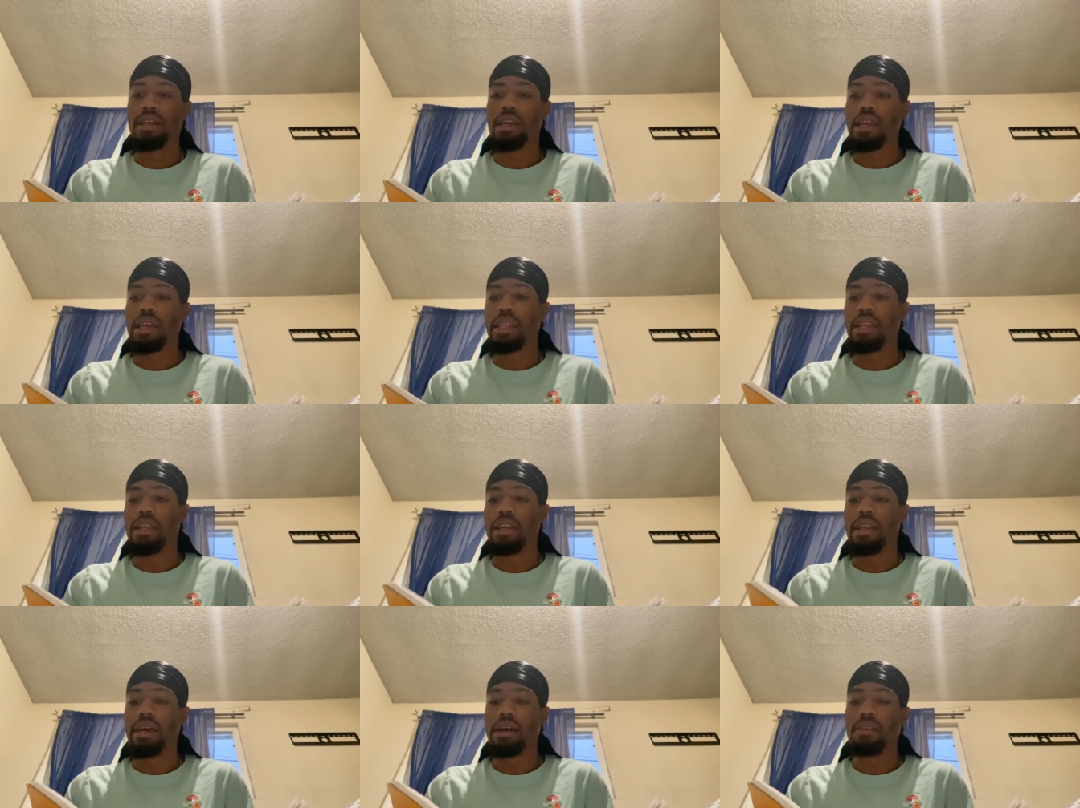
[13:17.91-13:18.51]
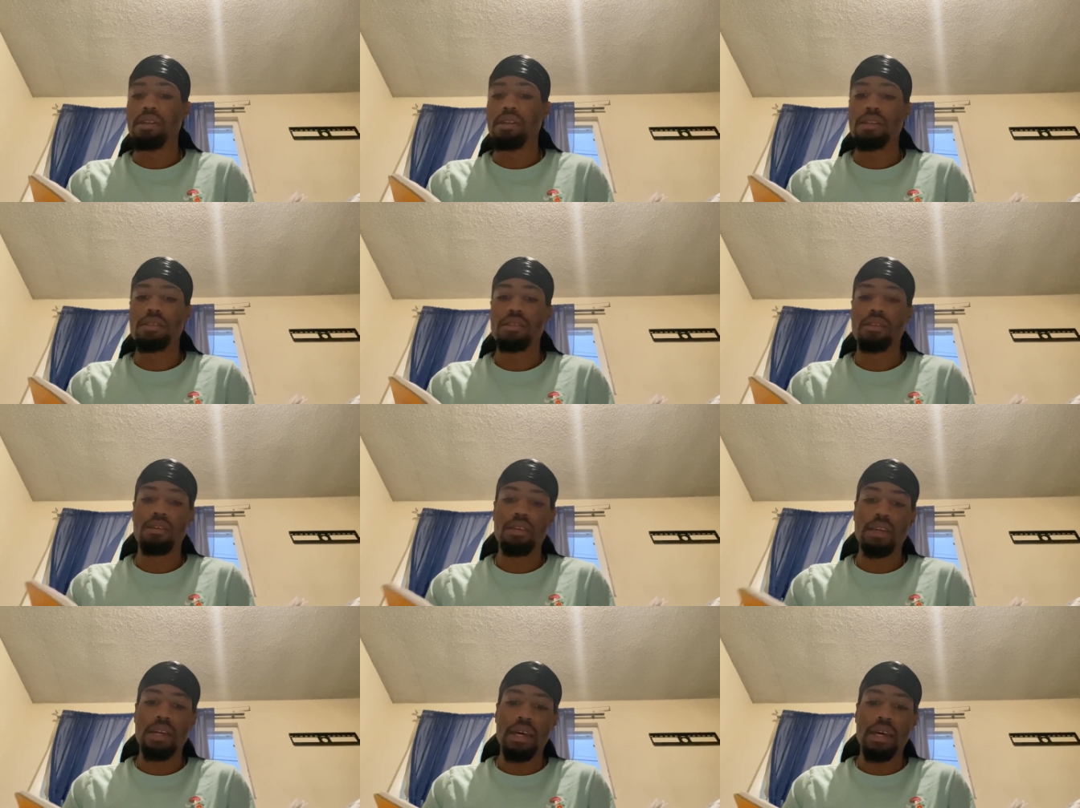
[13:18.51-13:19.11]
getting out there to
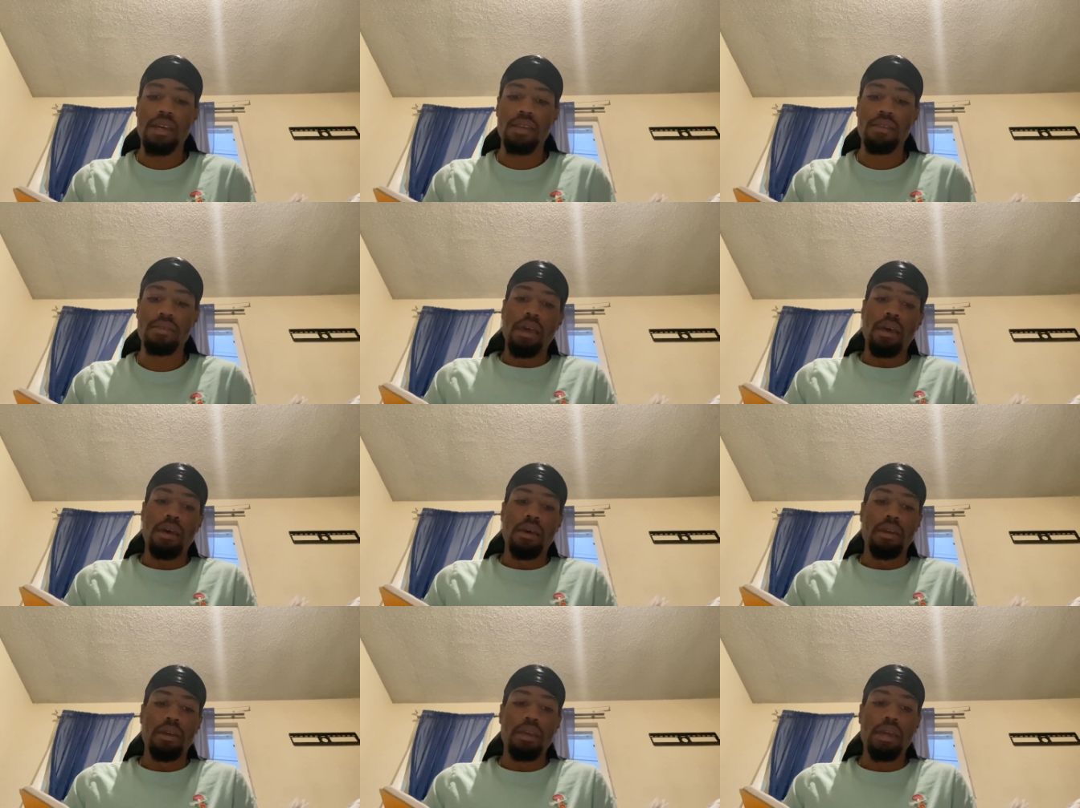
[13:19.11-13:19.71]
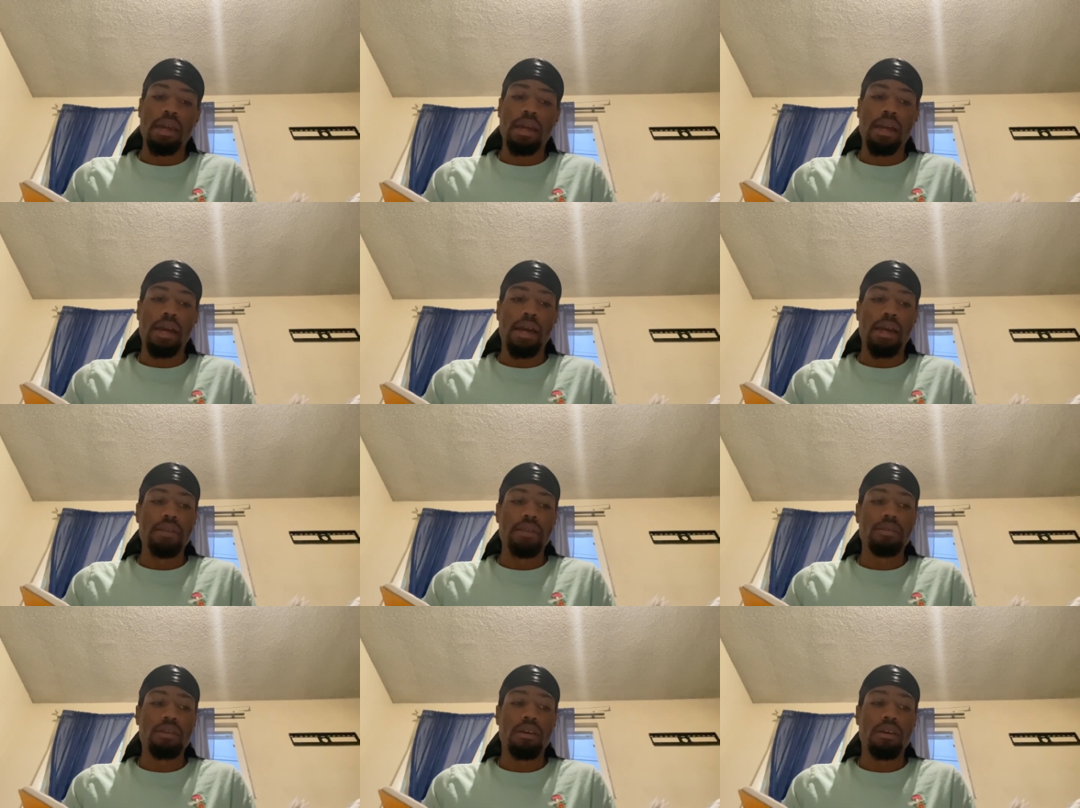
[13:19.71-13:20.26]
you guys. Uh, yeah, guys.